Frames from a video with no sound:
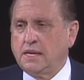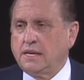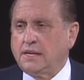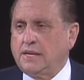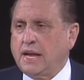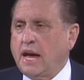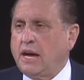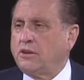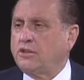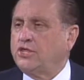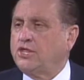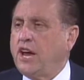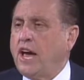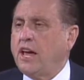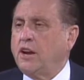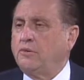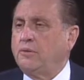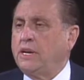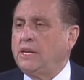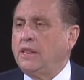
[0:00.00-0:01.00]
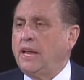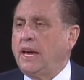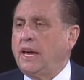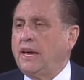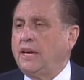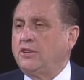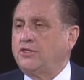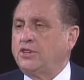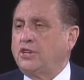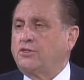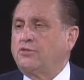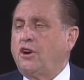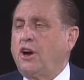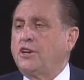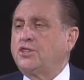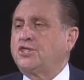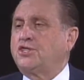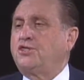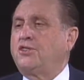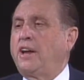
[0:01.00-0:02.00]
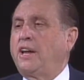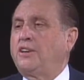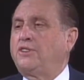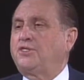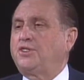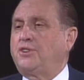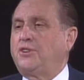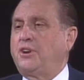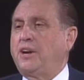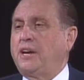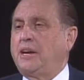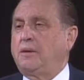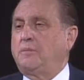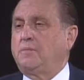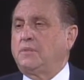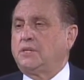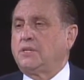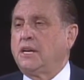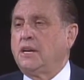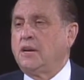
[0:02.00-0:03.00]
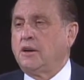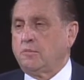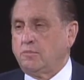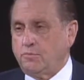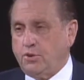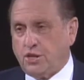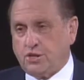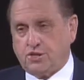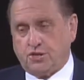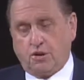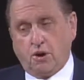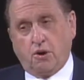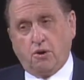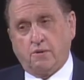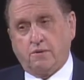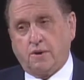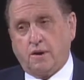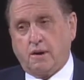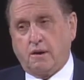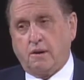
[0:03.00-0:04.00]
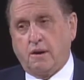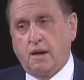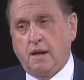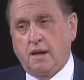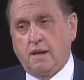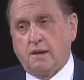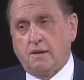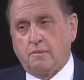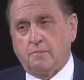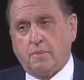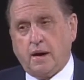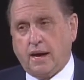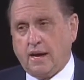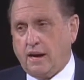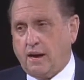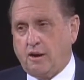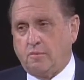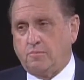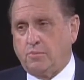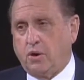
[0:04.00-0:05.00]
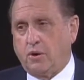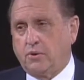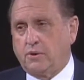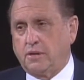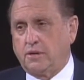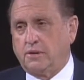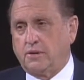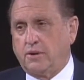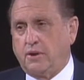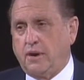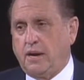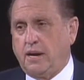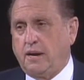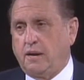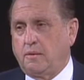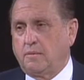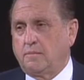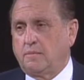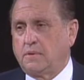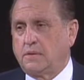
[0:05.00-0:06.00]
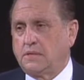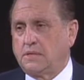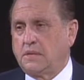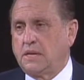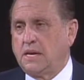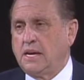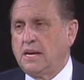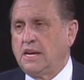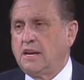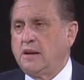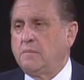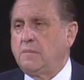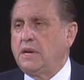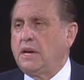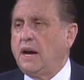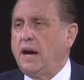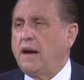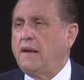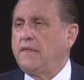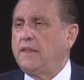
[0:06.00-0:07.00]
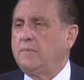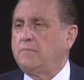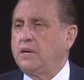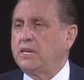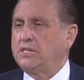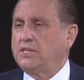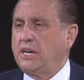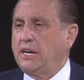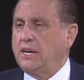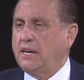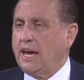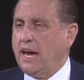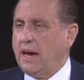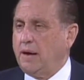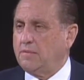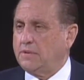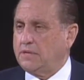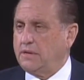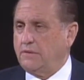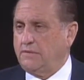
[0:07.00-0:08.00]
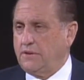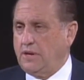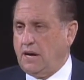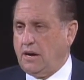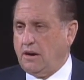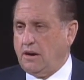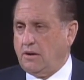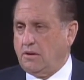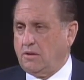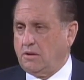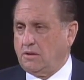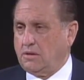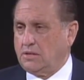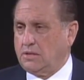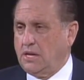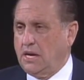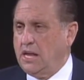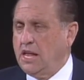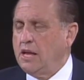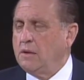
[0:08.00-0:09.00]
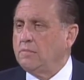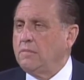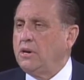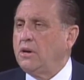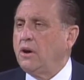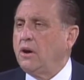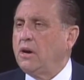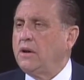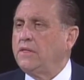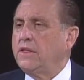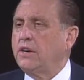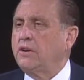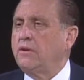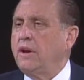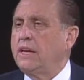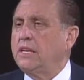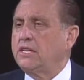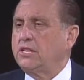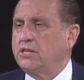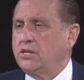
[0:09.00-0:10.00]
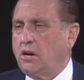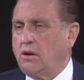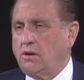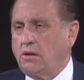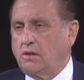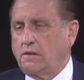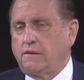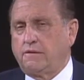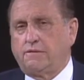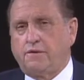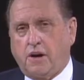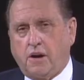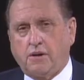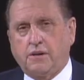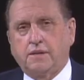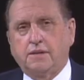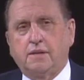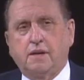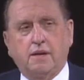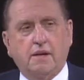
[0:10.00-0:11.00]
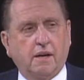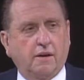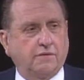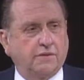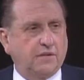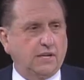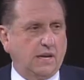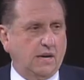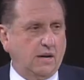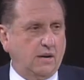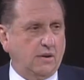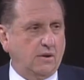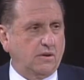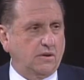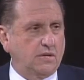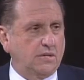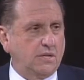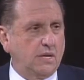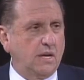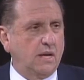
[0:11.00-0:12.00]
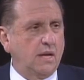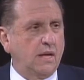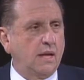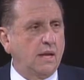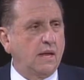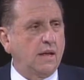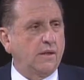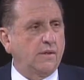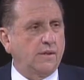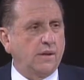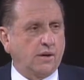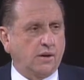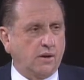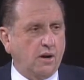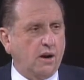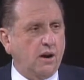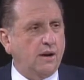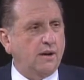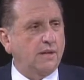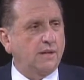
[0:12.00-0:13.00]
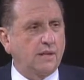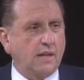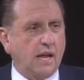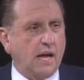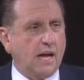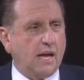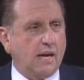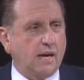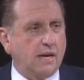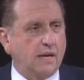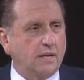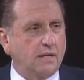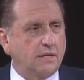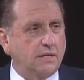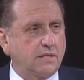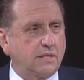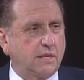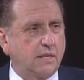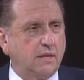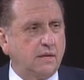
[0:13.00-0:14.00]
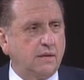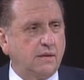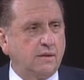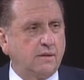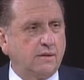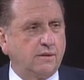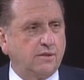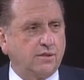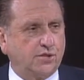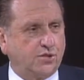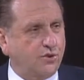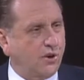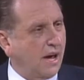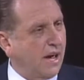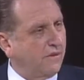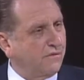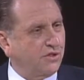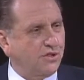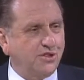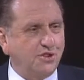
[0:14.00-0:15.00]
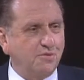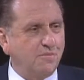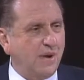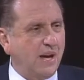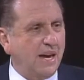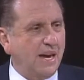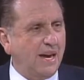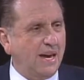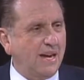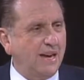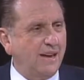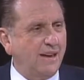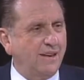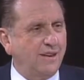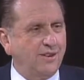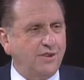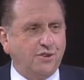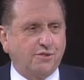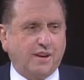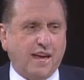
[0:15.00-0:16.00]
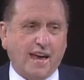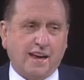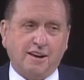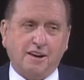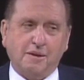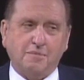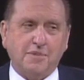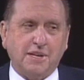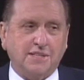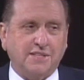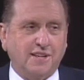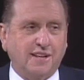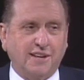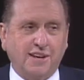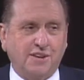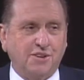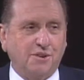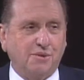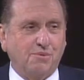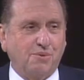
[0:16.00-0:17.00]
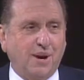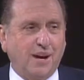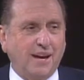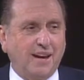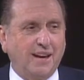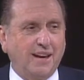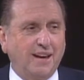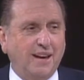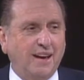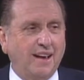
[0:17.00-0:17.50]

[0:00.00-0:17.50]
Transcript: Down shadowy lanes, across strange streams, bridged over by our broken dreams, behind the misty caps of years, beyond the great salt font of tears, the garden lies. Strive as you may, you cannot miss it in your way.